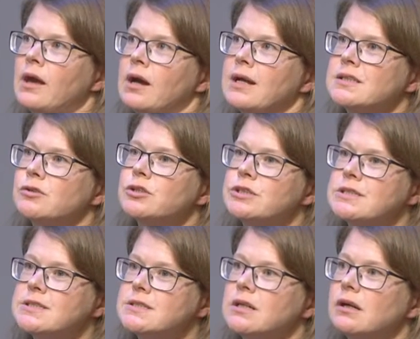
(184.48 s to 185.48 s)
it's not
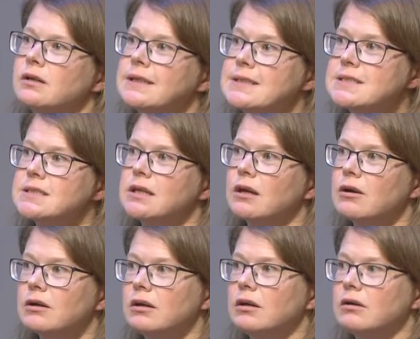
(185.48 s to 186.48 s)
just the existing
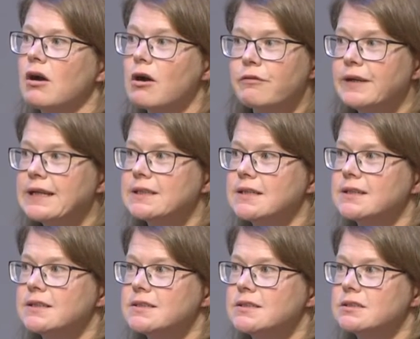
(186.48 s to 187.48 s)
uh, car fleet
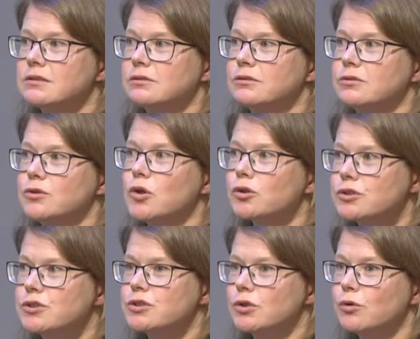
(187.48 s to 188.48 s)
that is
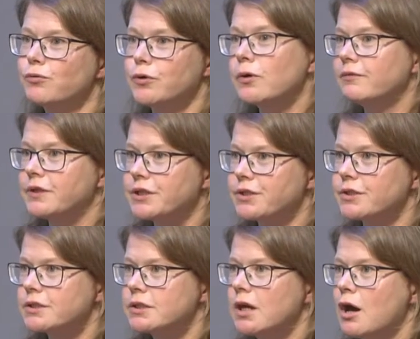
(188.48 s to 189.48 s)
not so fuel
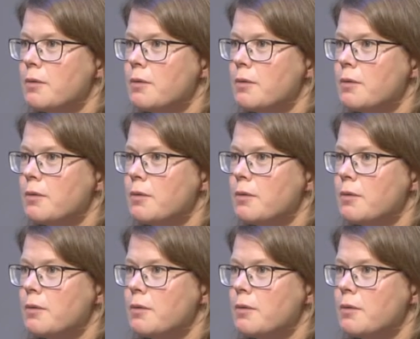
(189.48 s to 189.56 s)
efficient,